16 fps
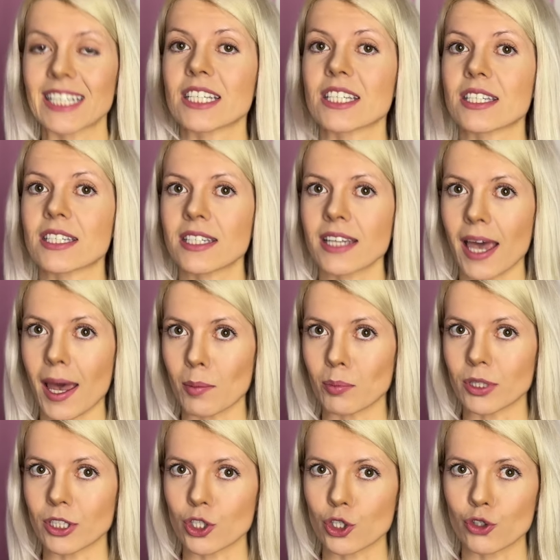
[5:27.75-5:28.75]

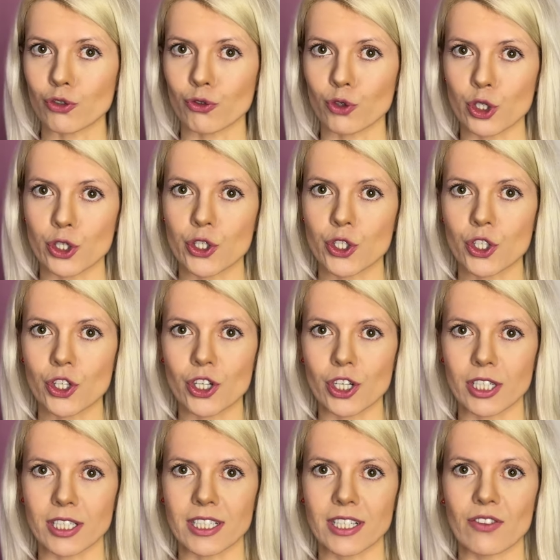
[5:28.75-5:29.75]
established for
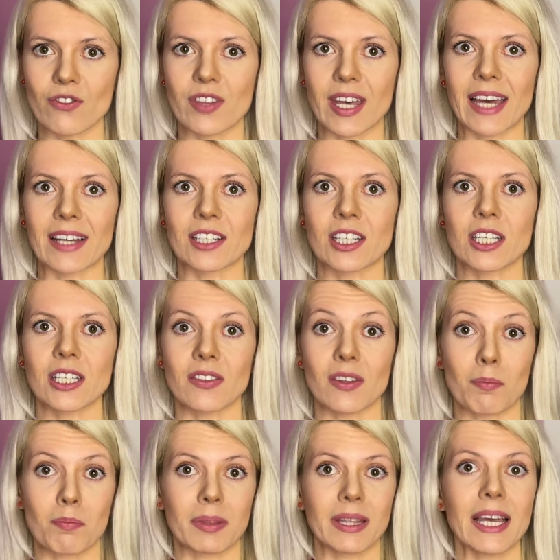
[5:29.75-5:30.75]
certain that he,
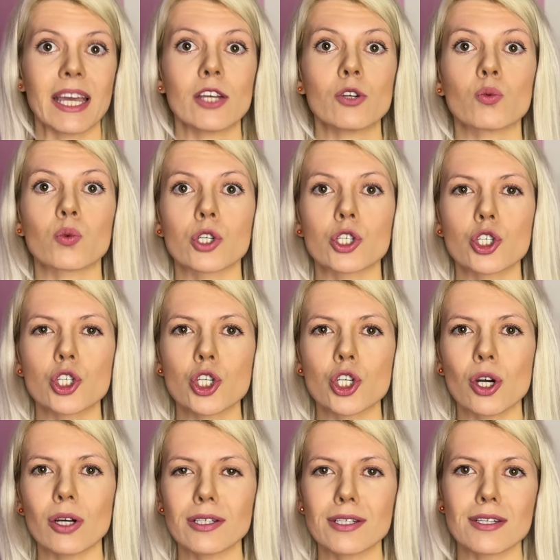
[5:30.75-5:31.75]
the plane was
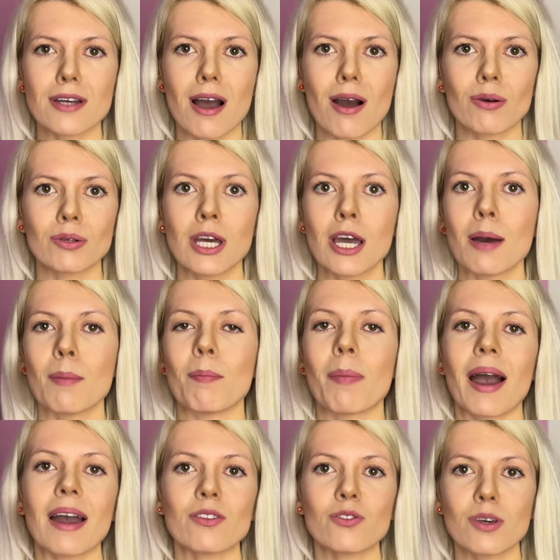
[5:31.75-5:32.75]
shot down
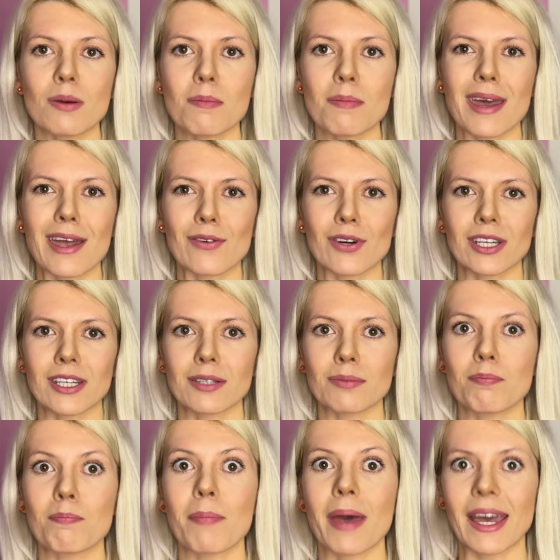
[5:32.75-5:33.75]
by the
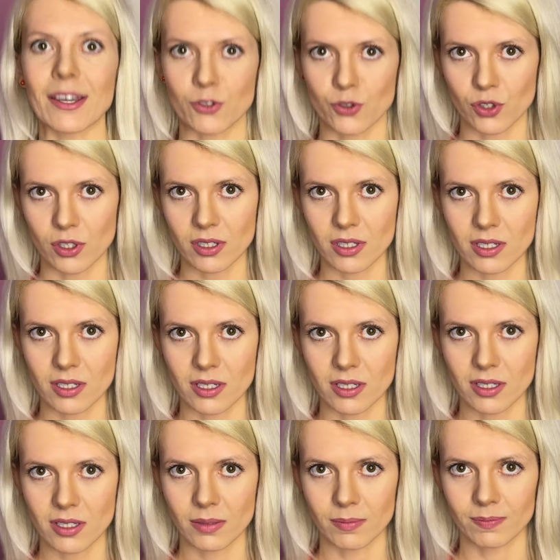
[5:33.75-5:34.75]
American Patriot
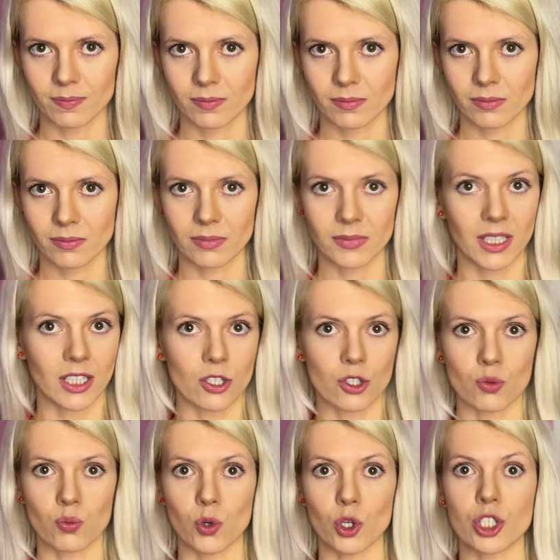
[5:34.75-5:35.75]
system.
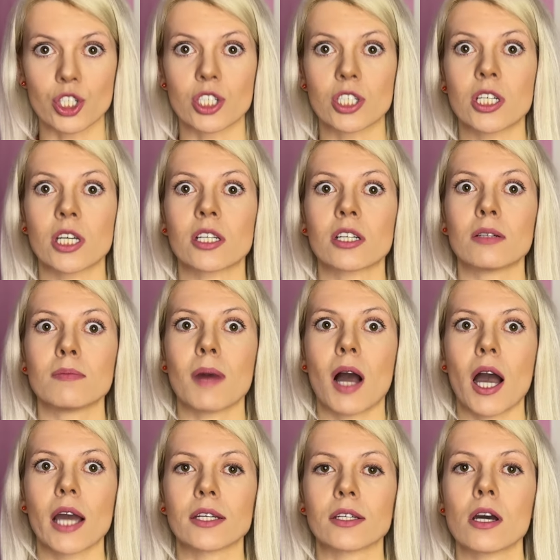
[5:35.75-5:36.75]
This was
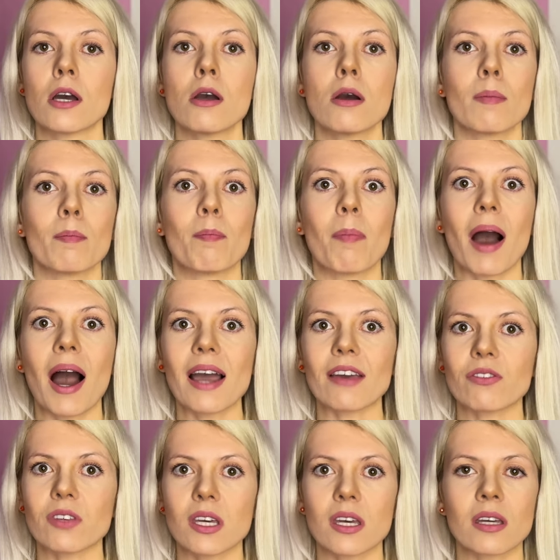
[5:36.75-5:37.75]
determined by
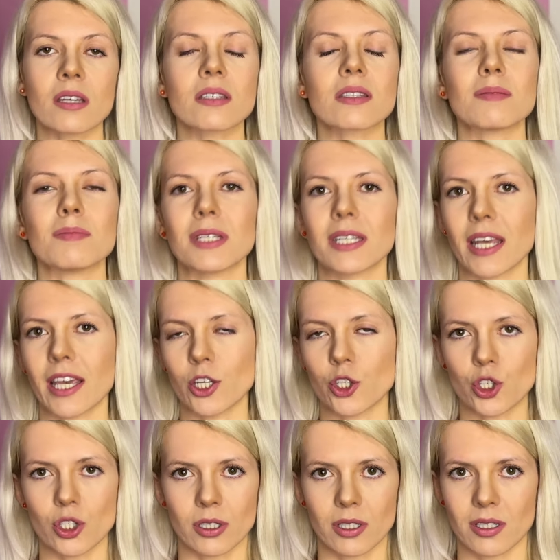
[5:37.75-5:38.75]
the
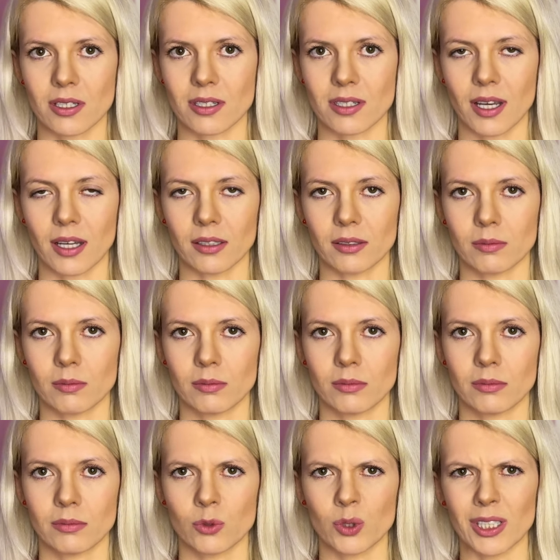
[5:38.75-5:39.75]
examination, he said.
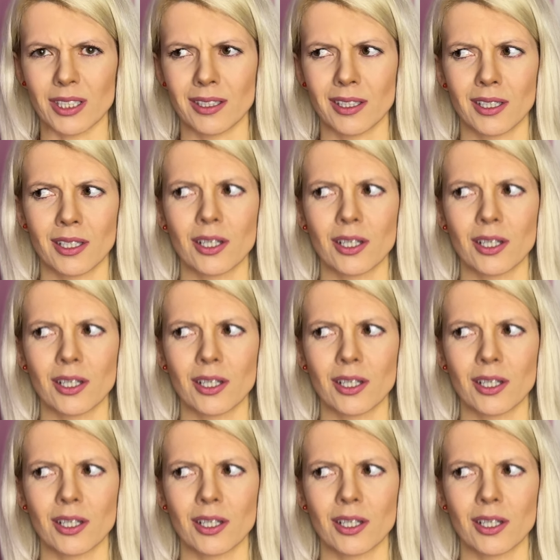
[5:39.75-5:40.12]
Well,